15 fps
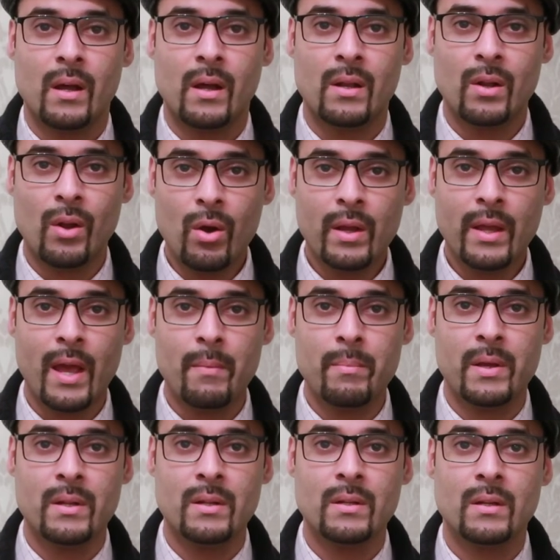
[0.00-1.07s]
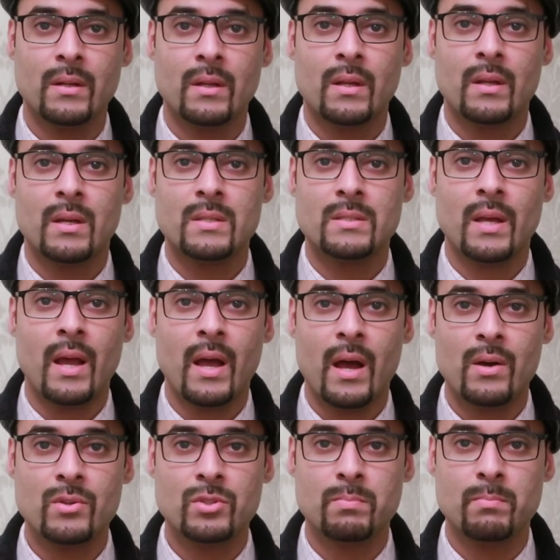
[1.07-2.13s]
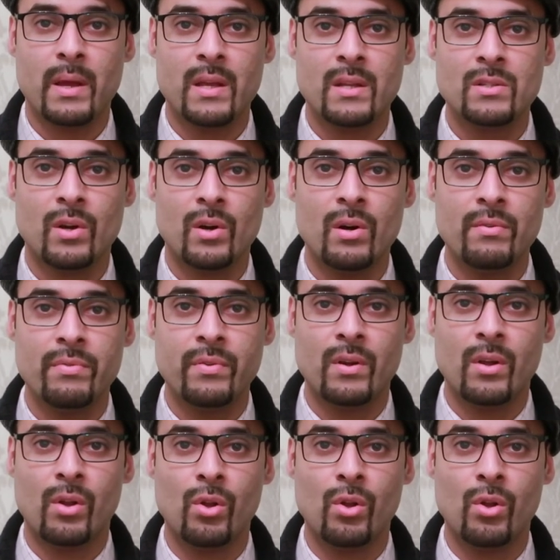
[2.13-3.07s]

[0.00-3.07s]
A log cabin is a house made of